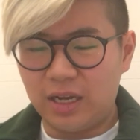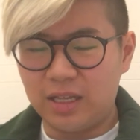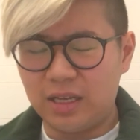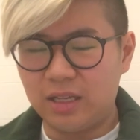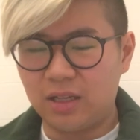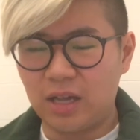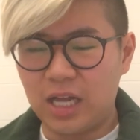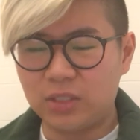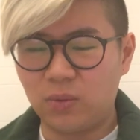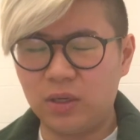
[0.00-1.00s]
And then the
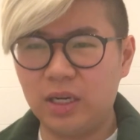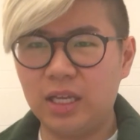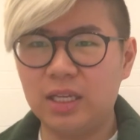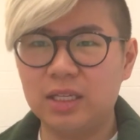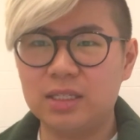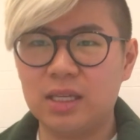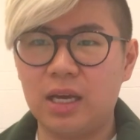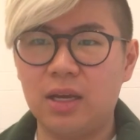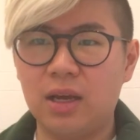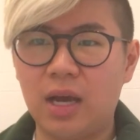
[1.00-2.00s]
last one is
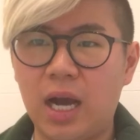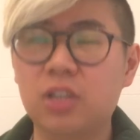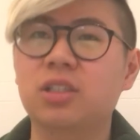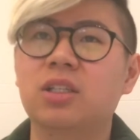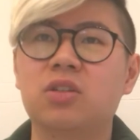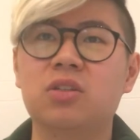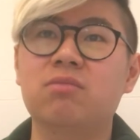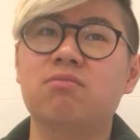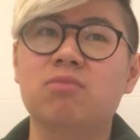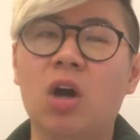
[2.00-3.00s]
actually
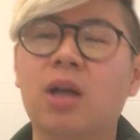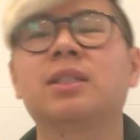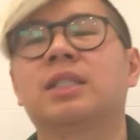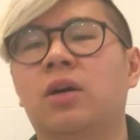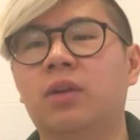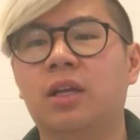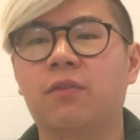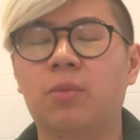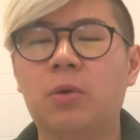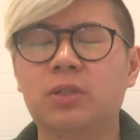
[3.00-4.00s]

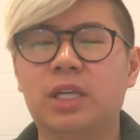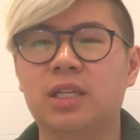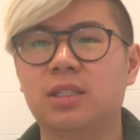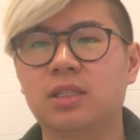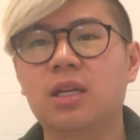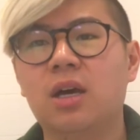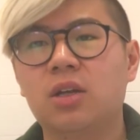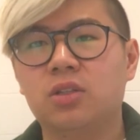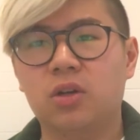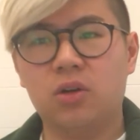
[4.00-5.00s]
non-sounding for most cases.
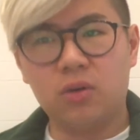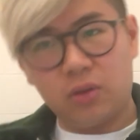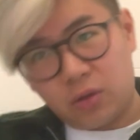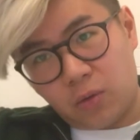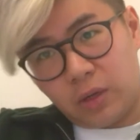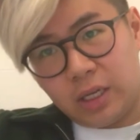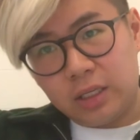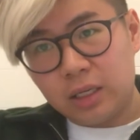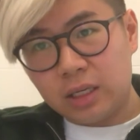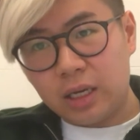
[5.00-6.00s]
So the
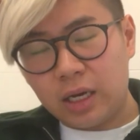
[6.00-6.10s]
Korean